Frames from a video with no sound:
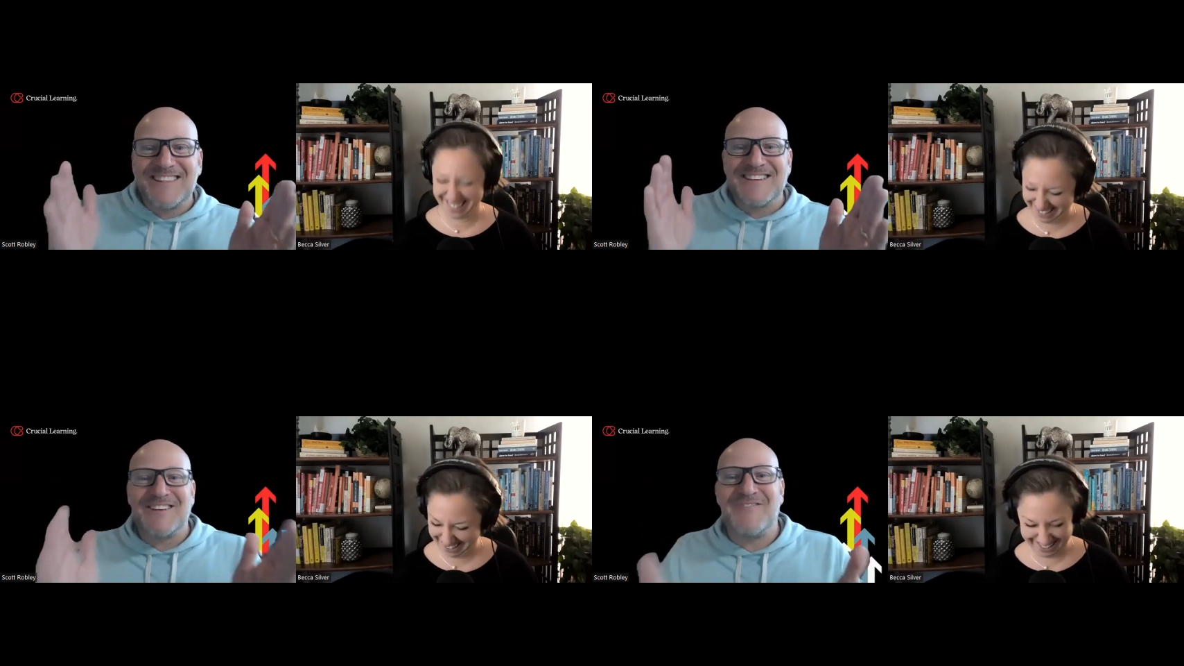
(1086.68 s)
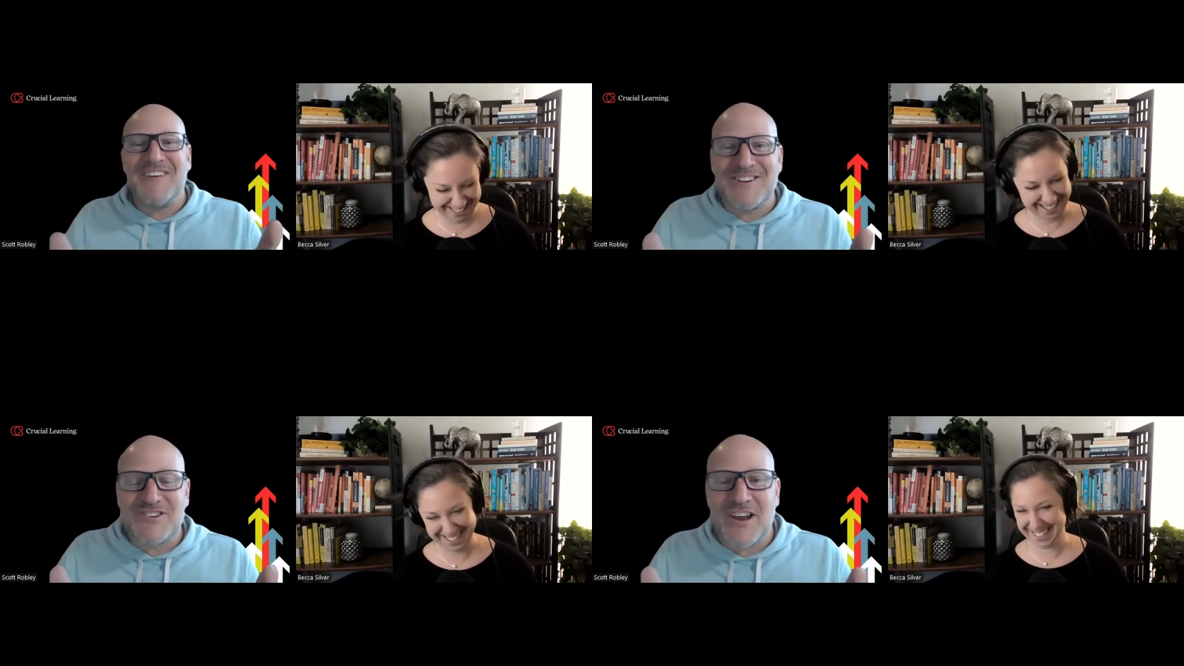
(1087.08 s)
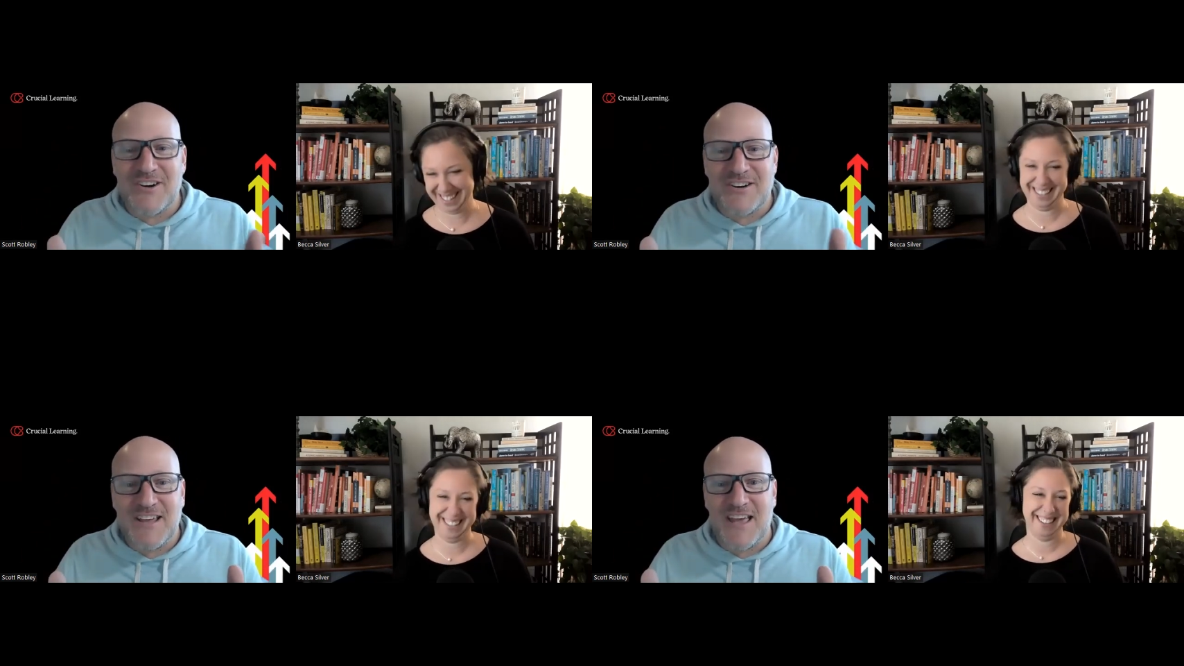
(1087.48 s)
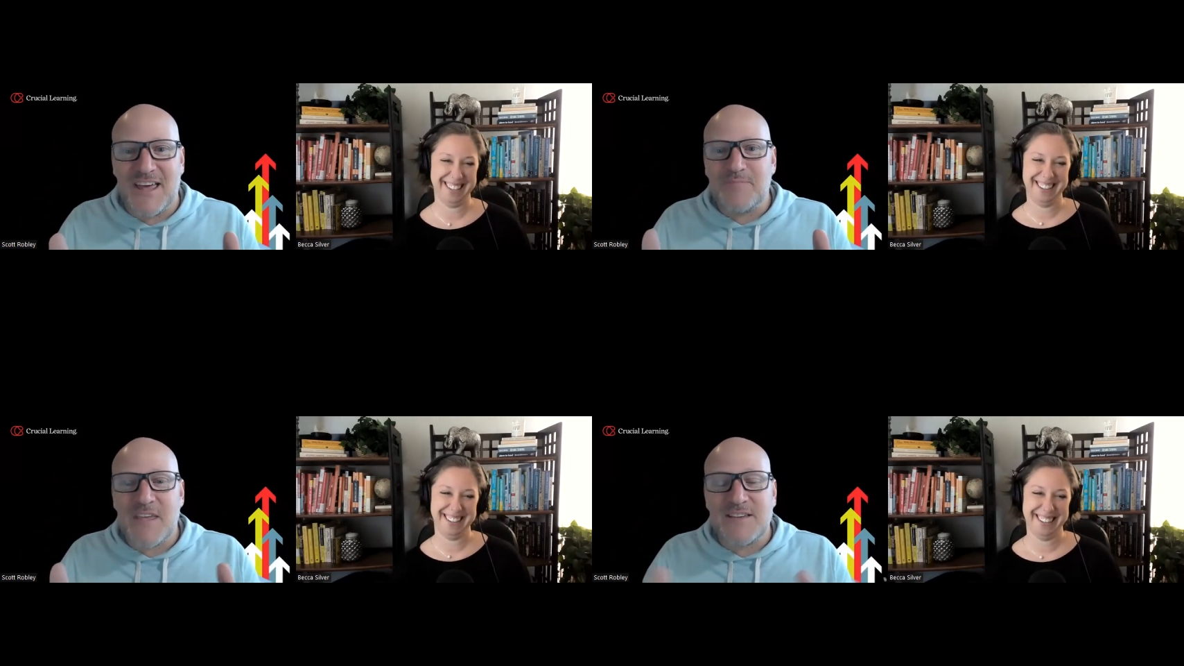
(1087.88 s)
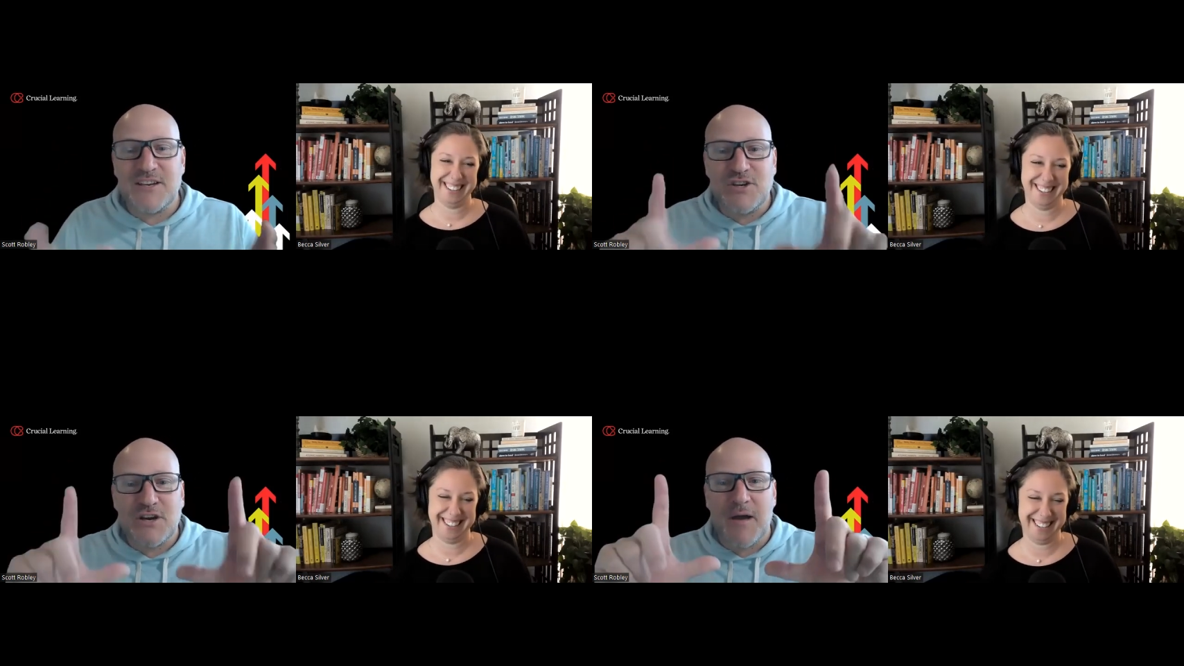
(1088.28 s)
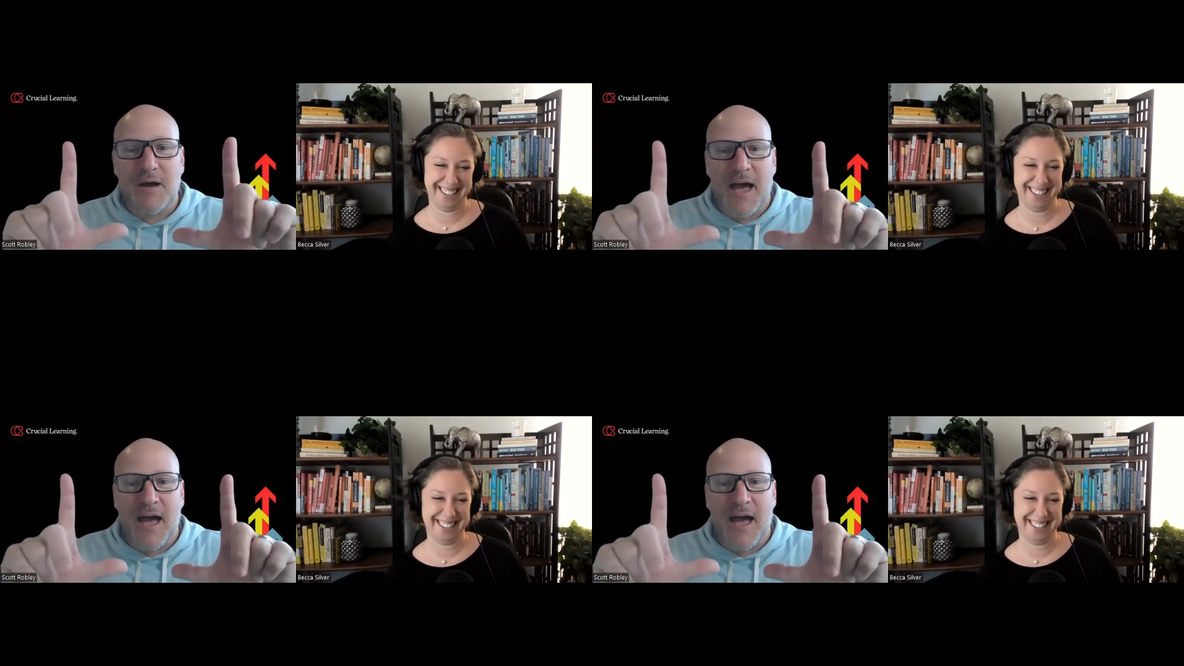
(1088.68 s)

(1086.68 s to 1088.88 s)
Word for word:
Speaker 1: this administrator did is he took a,